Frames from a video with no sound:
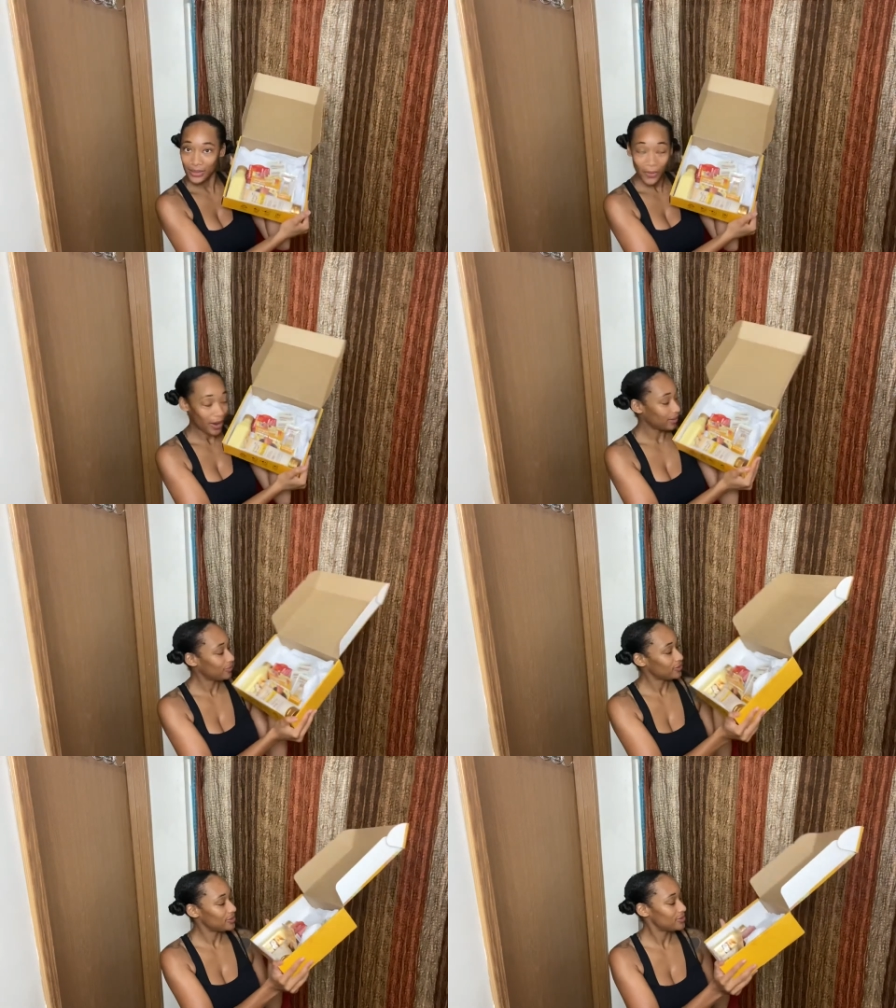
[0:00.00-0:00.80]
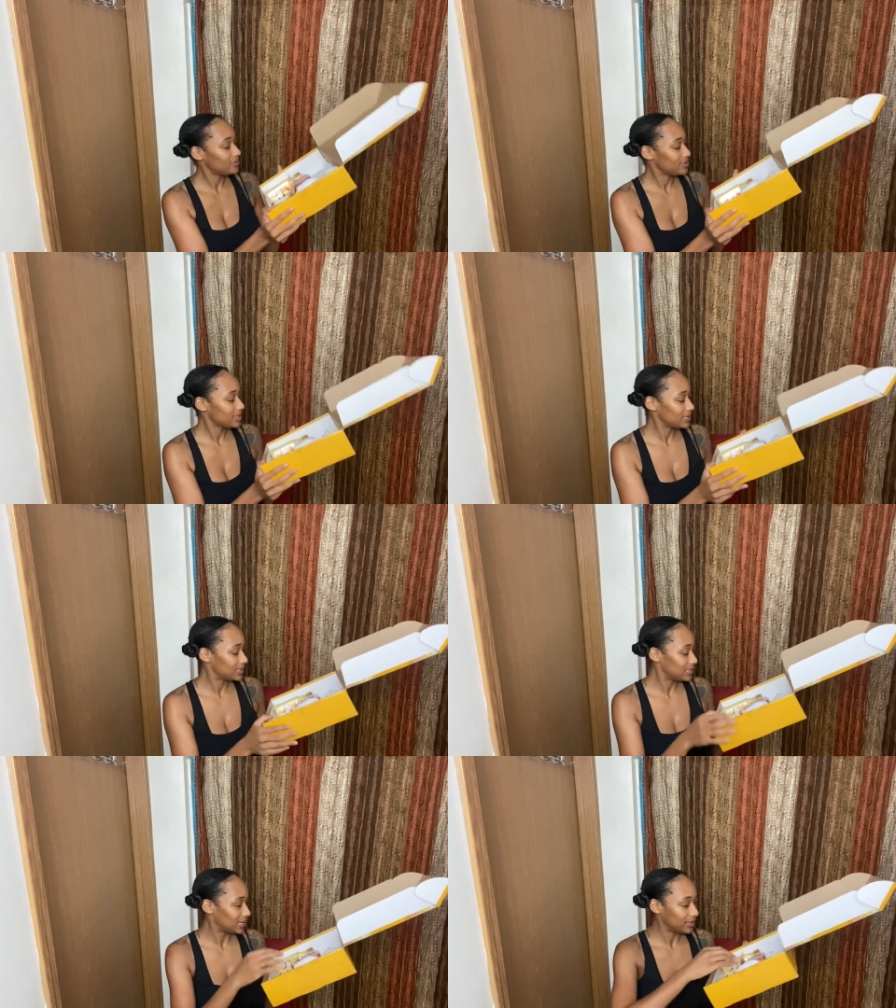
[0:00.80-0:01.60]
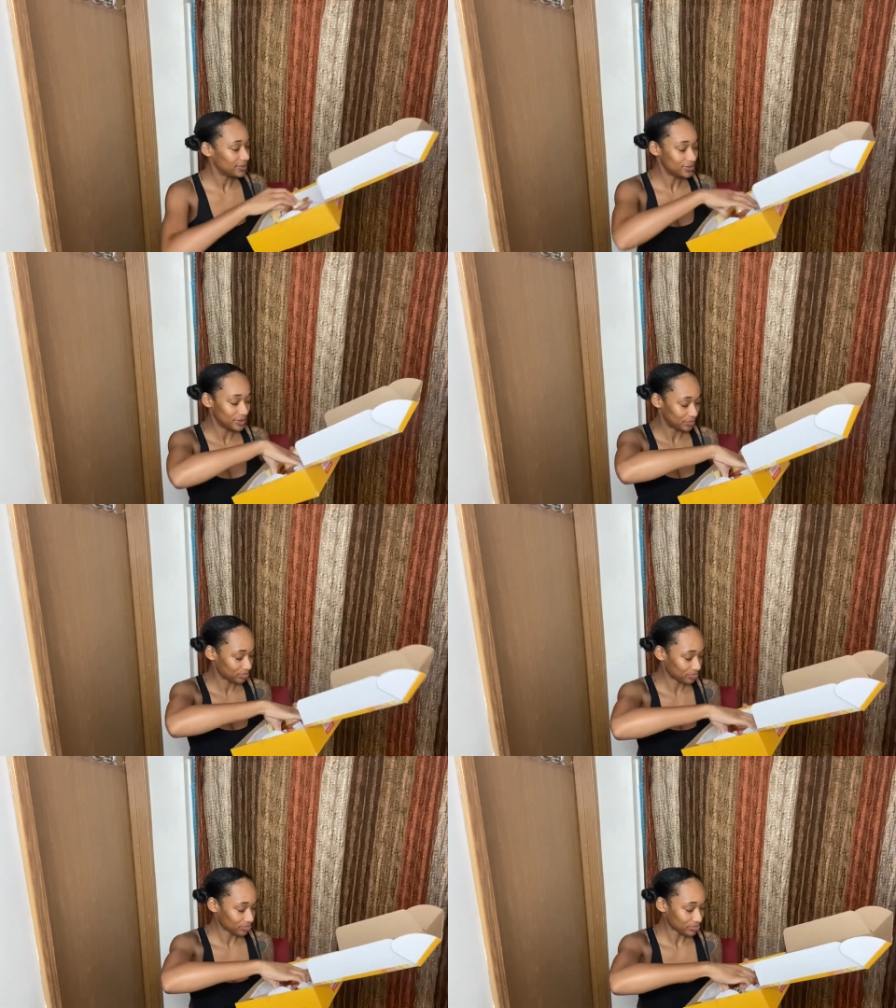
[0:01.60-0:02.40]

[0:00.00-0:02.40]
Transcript: quite a few stuff.